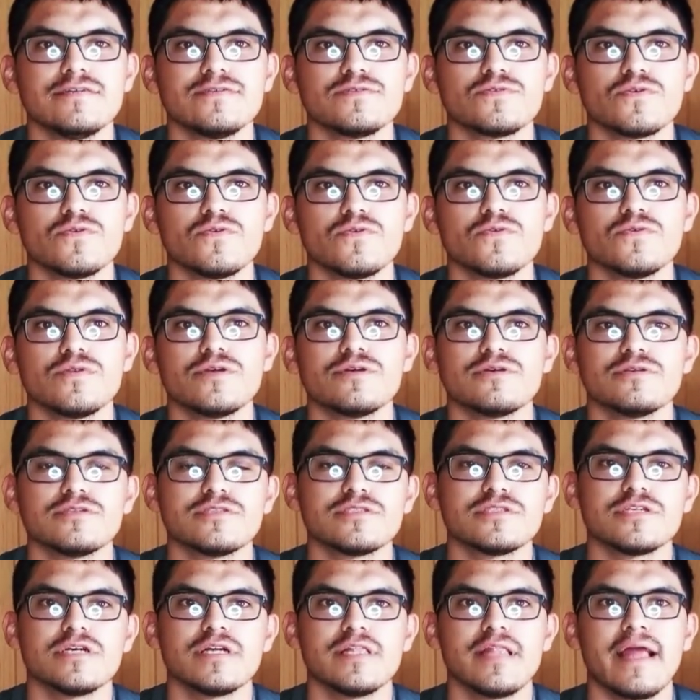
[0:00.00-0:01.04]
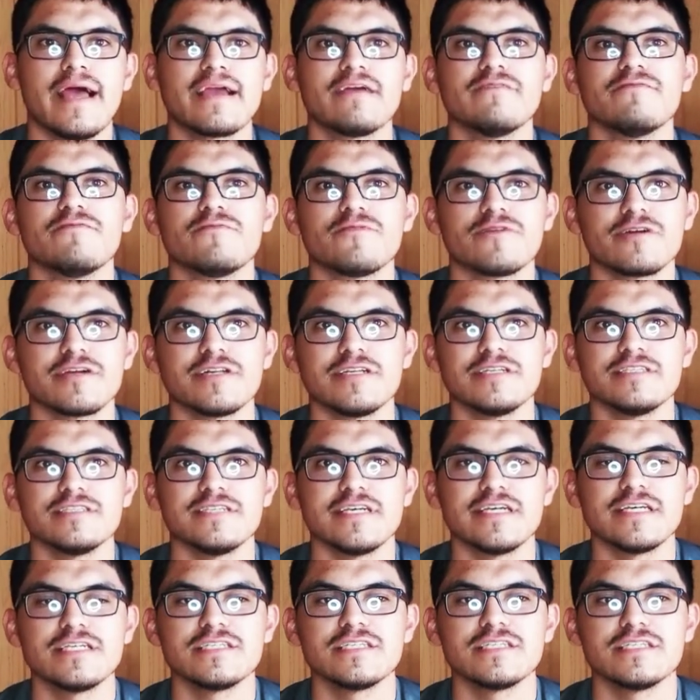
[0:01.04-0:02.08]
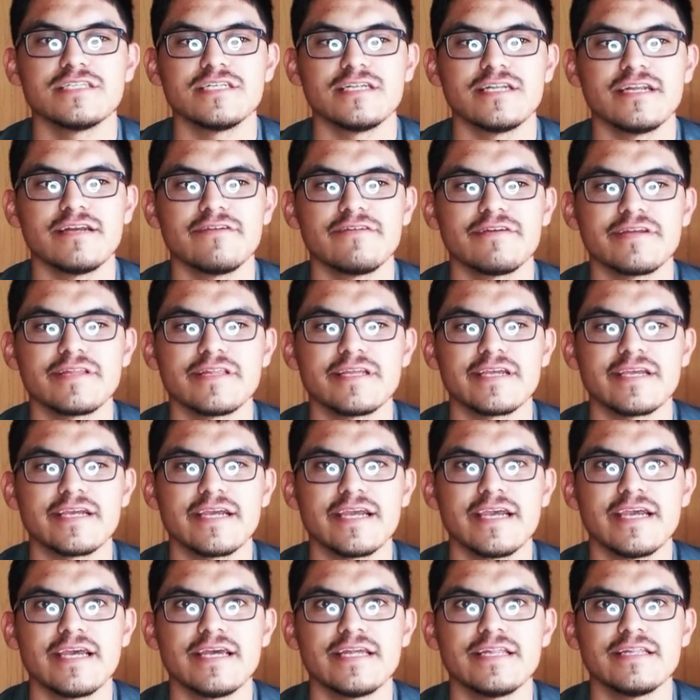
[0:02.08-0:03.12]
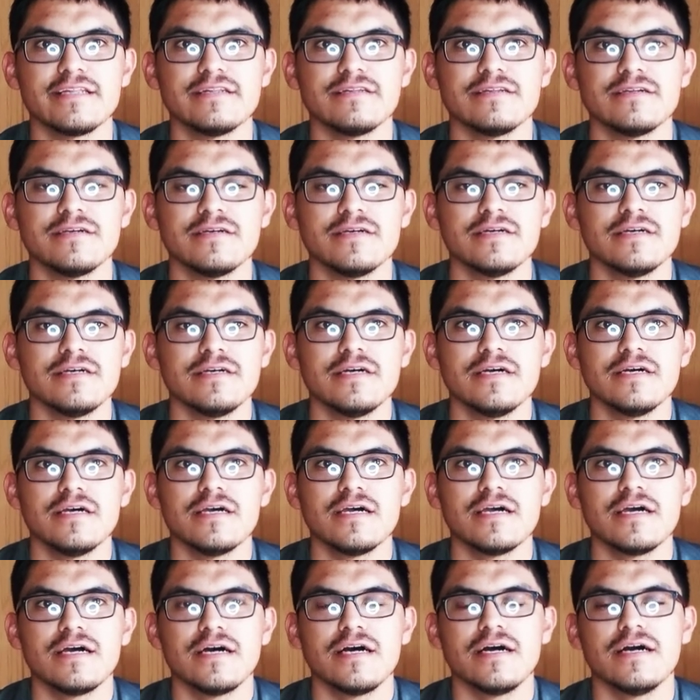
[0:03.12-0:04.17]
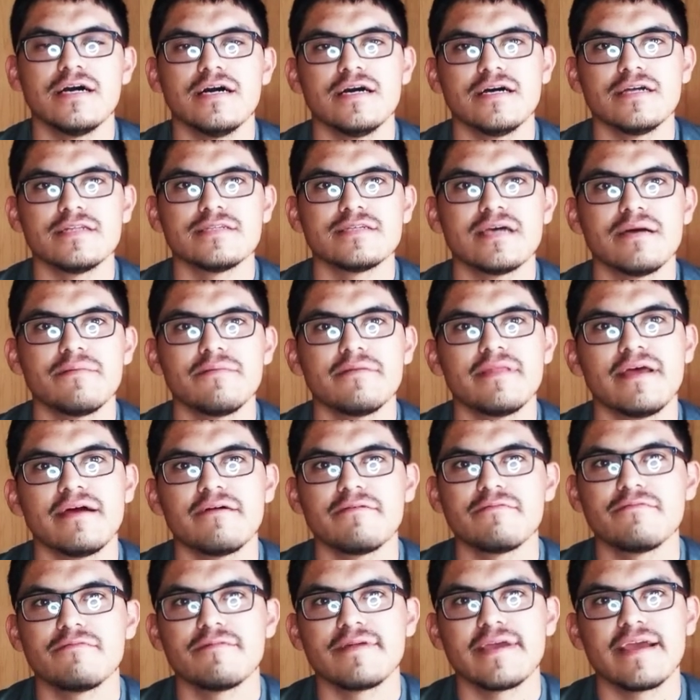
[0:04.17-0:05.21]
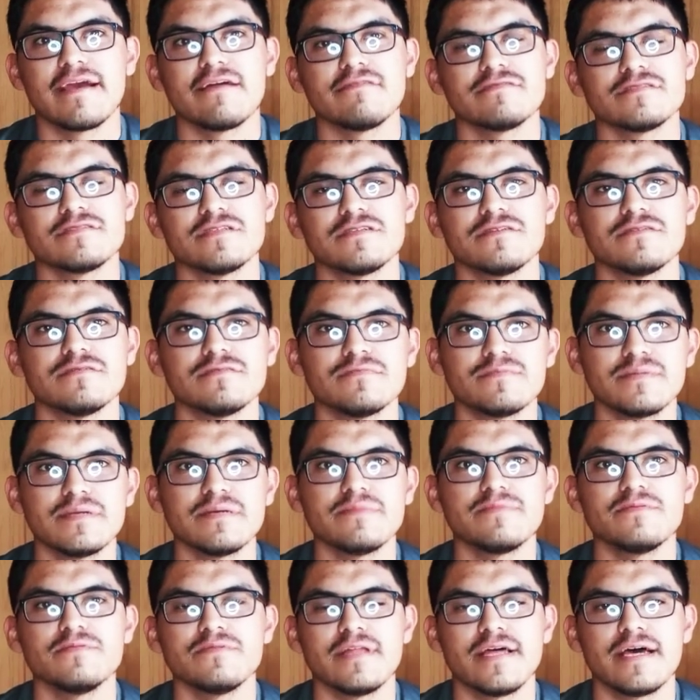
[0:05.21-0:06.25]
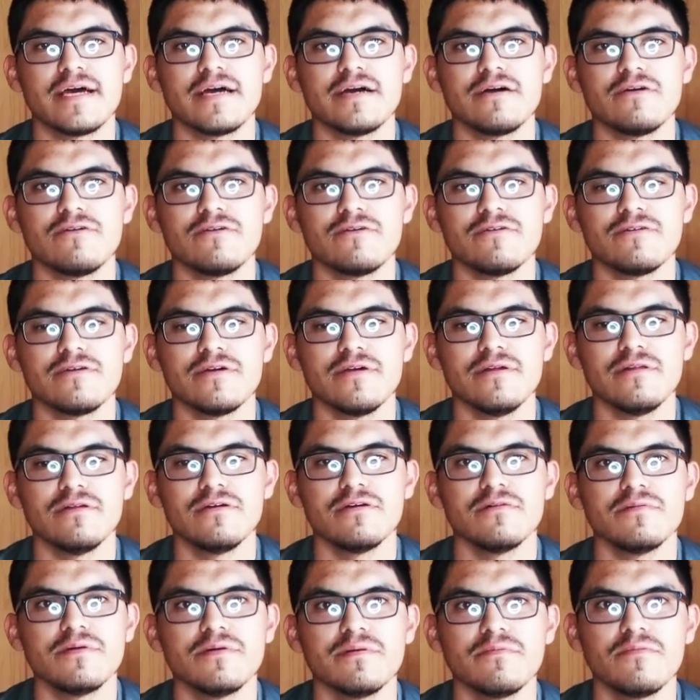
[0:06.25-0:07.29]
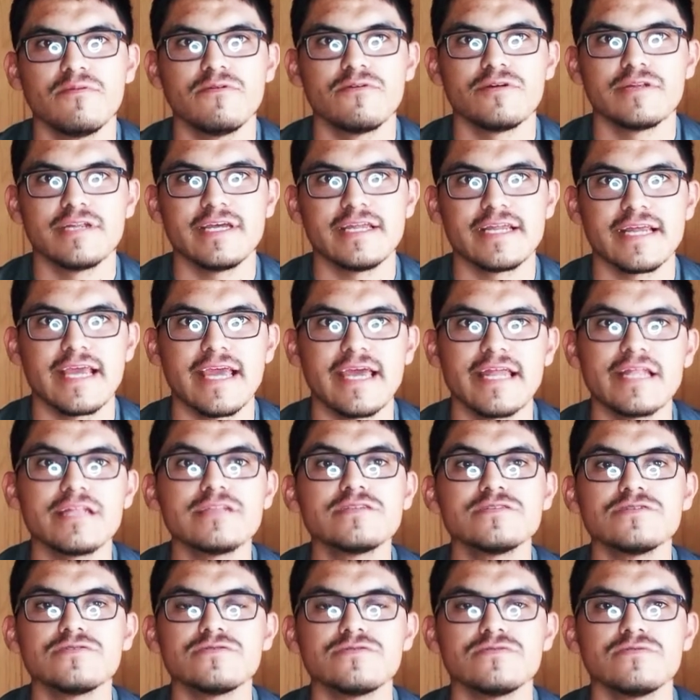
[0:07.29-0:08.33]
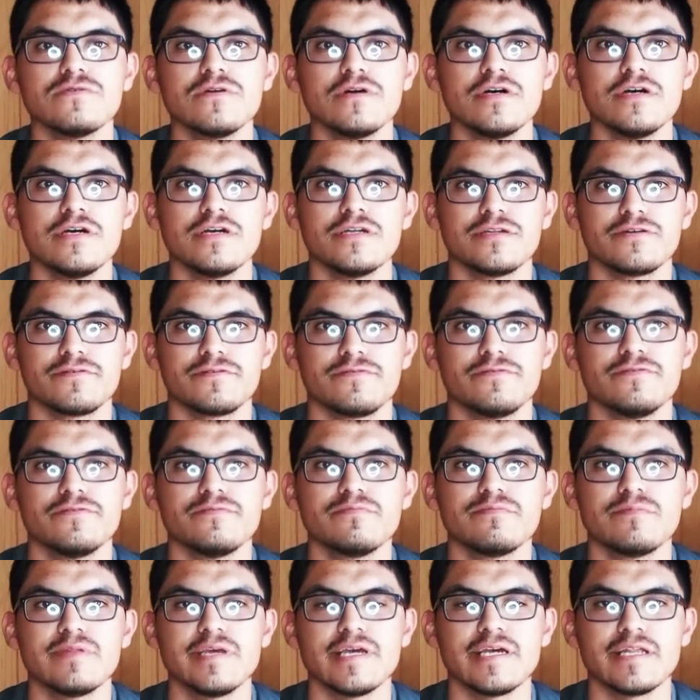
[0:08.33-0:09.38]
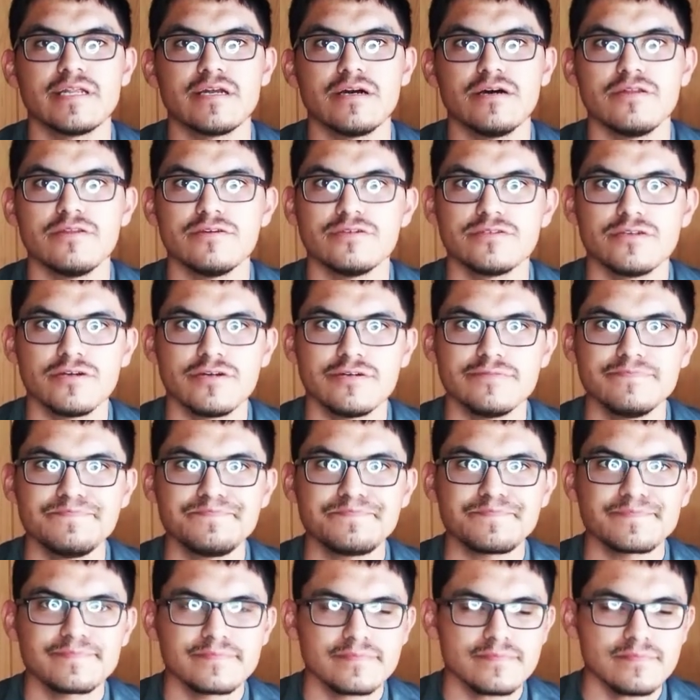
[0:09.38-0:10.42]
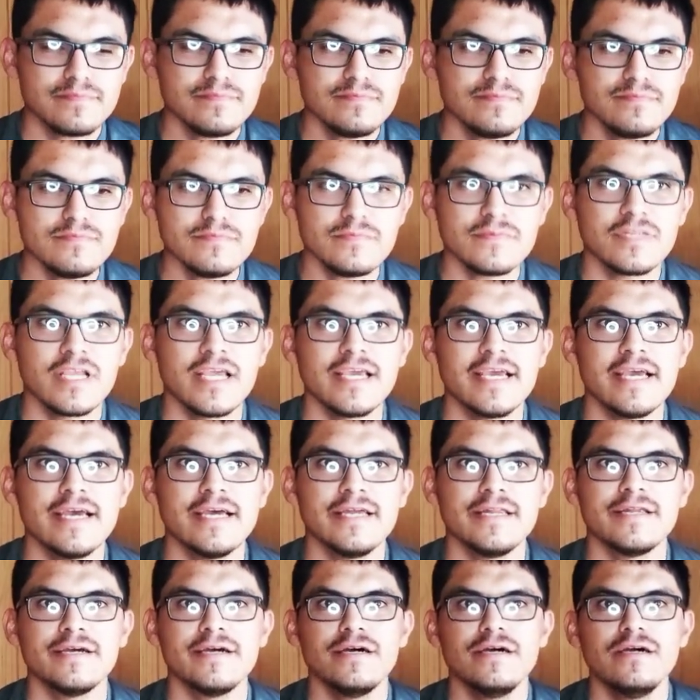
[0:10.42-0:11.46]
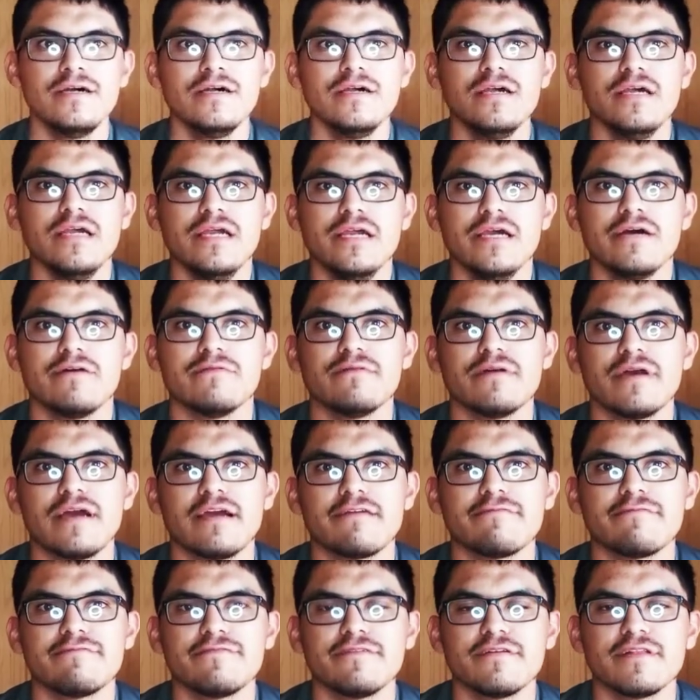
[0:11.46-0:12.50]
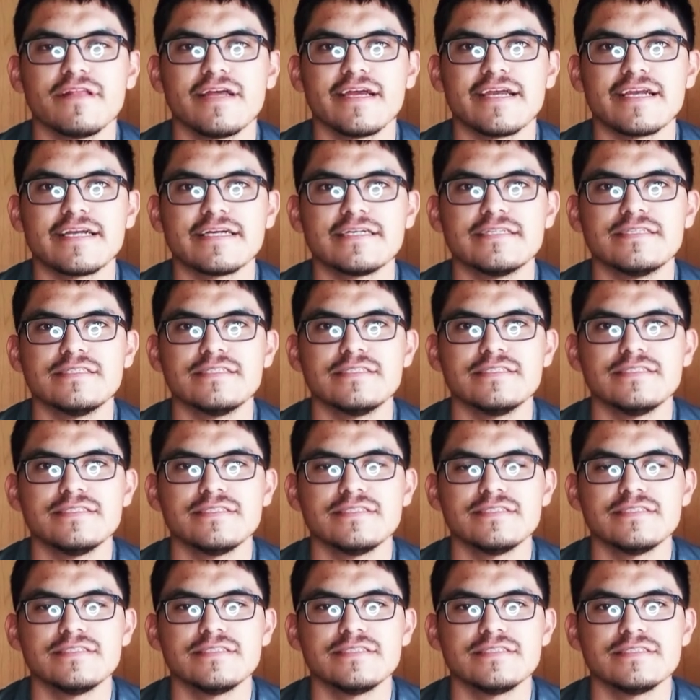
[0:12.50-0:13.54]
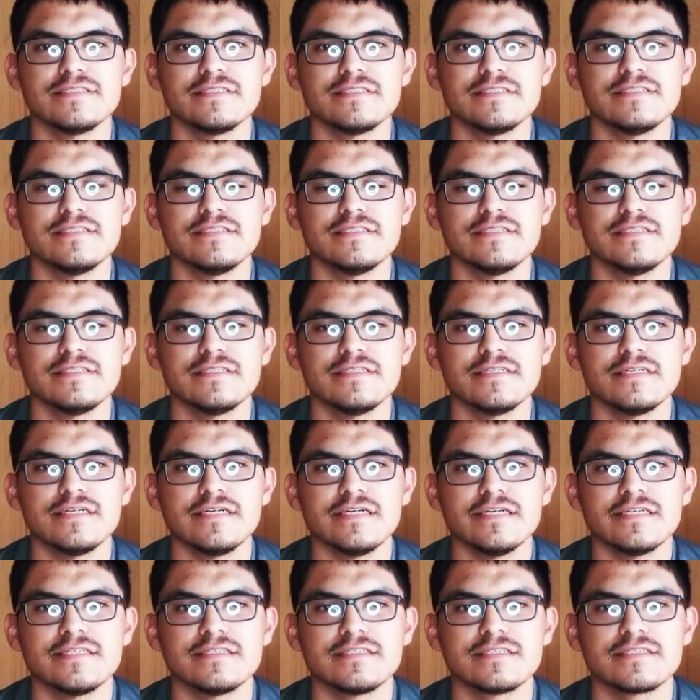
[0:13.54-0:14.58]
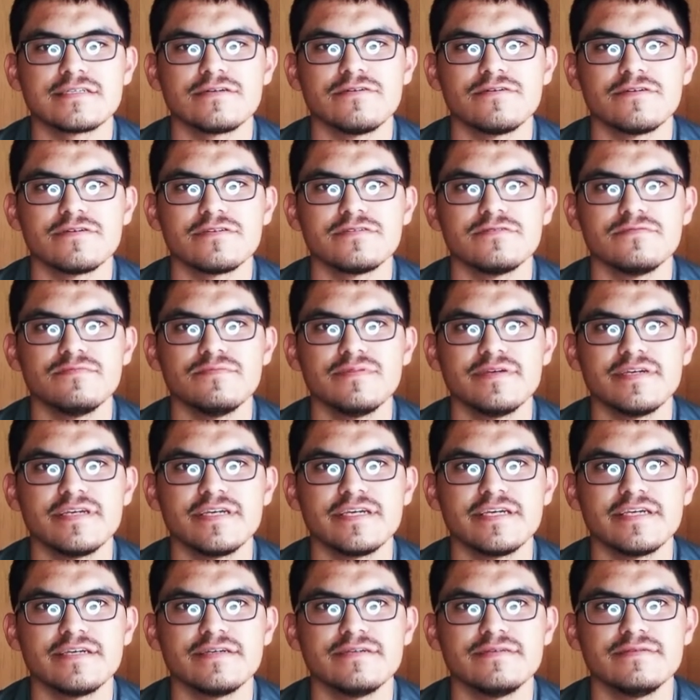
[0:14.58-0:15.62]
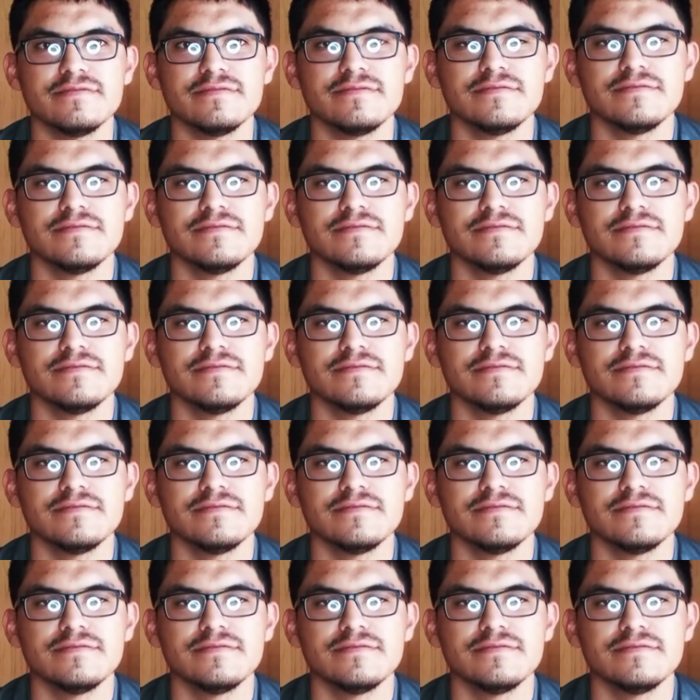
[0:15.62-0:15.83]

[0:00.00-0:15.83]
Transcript: so there's a lack of organization and everything and uh, on top of that we have certain people that are a little bit more dedicated to the group than others are and where i feel like it's going to be